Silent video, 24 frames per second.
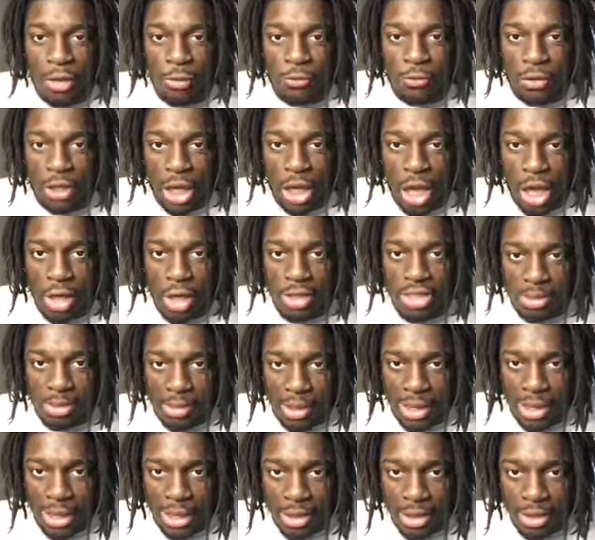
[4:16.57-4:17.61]
for loss,
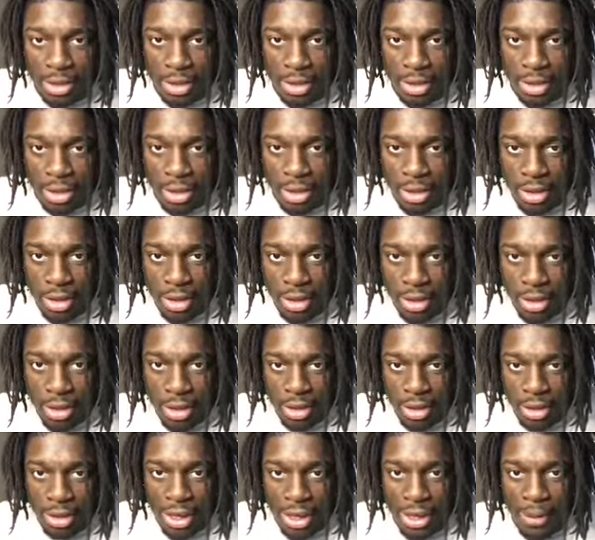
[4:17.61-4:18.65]
man.
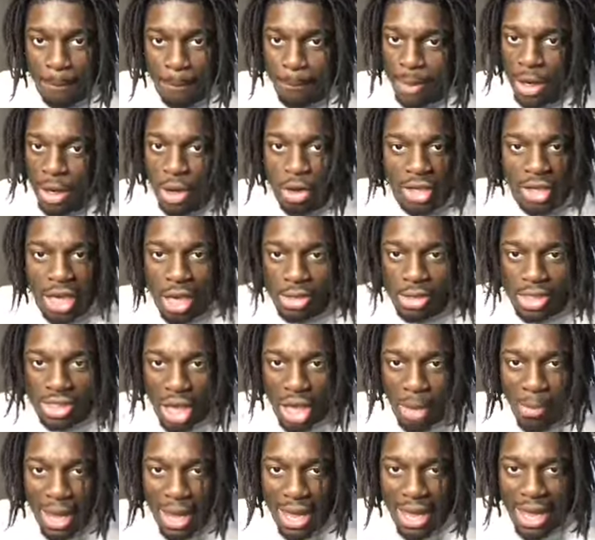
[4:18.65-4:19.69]
Like, bro, y'all
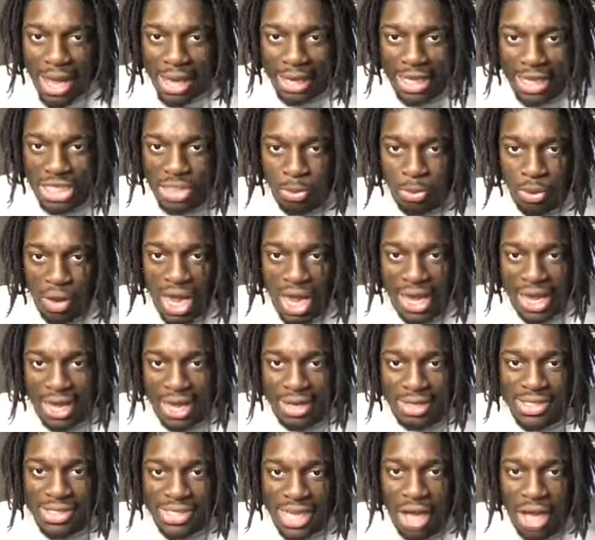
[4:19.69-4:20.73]
saw my highlights, bro. I
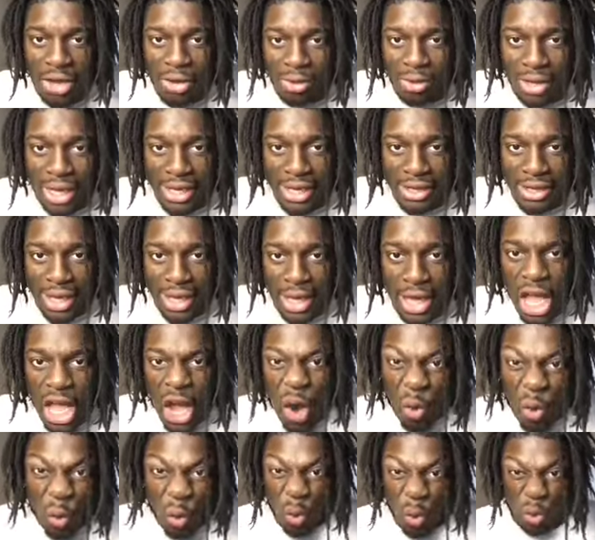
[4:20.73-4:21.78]
got a tackle like that.
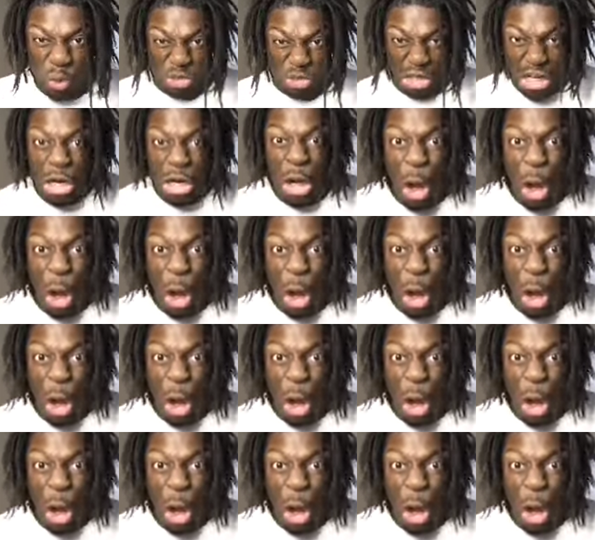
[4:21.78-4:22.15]
Oh, that,